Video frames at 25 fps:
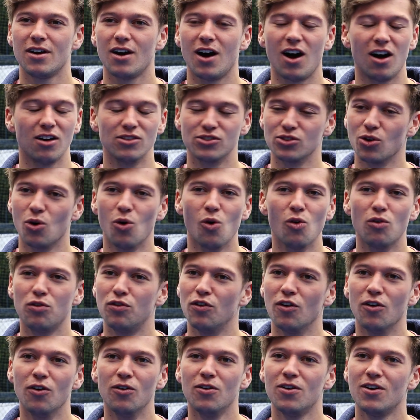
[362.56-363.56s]
I was
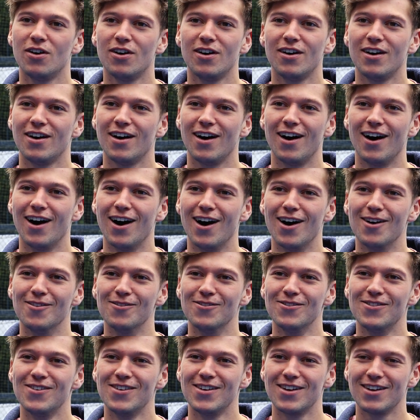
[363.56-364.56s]
awful,
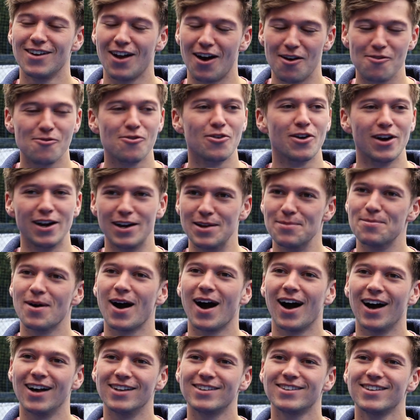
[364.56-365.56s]
like really
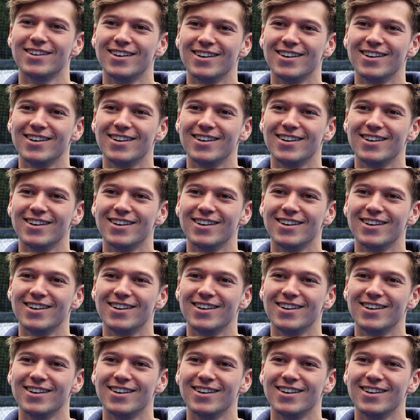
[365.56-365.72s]
bad.